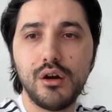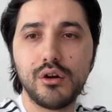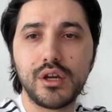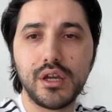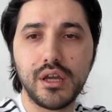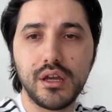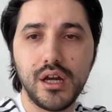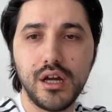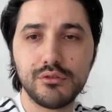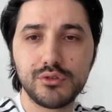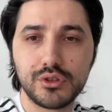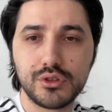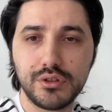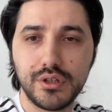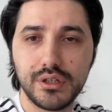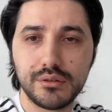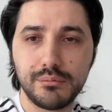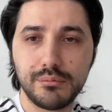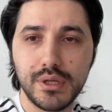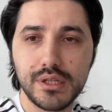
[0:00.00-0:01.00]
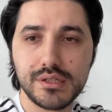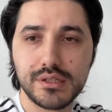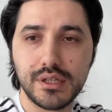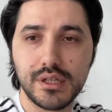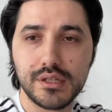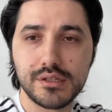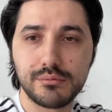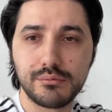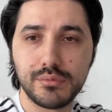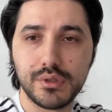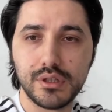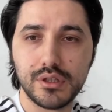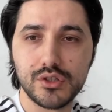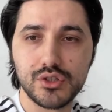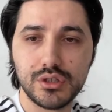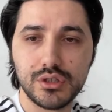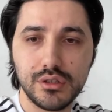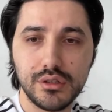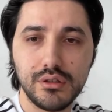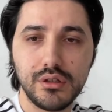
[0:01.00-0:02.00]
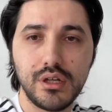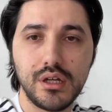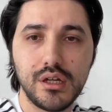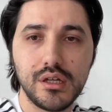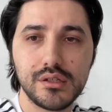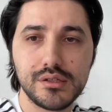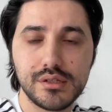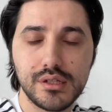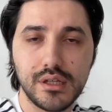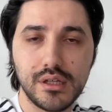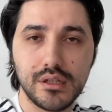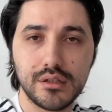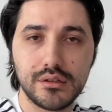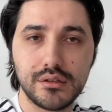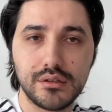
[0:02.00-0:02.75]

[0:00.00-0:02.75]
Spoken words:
how to create best task manager. I said